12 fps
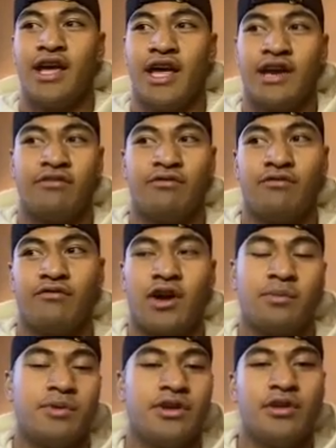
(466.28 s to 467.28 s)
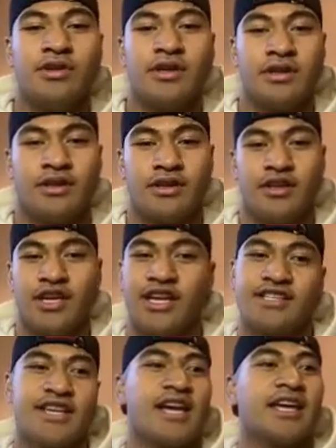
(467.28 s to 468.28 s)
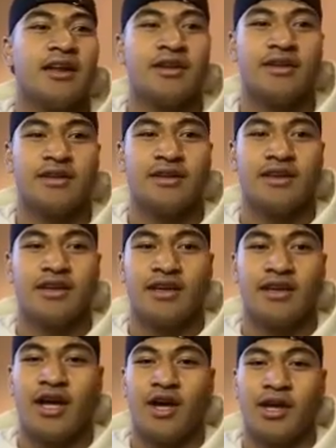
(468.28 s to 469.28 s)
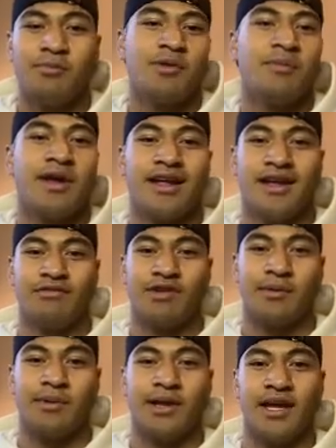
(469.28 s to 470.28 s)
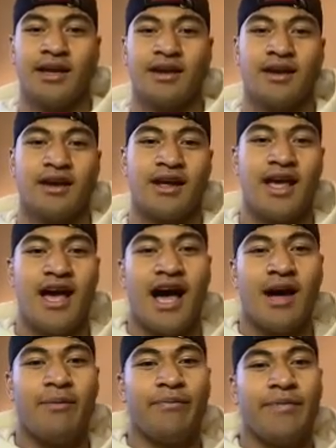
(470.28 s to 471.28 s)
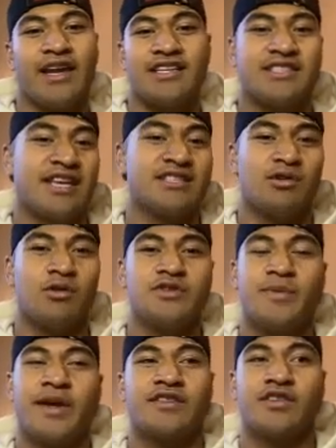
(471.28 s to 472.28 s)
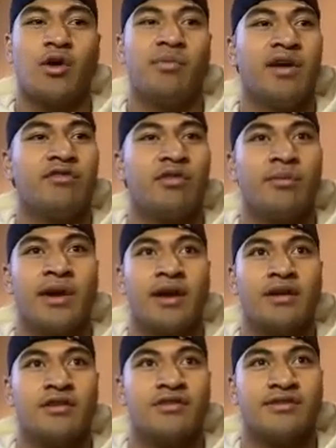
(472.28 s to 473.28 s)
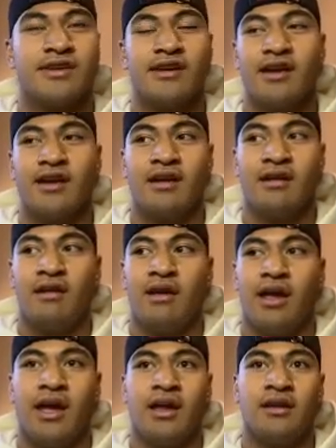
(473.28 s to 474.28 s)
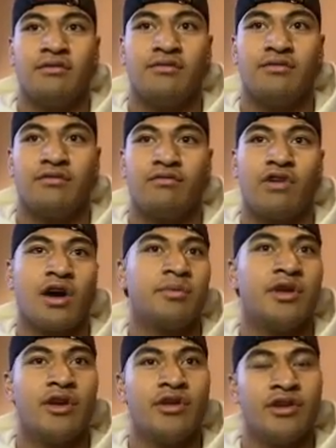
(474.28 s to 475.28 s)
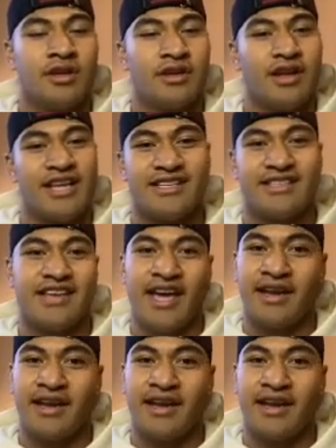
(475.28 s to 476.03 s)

in rugby union, you can take it, implement it in rugby league. That's always been so big for me because in rugby union, as a team,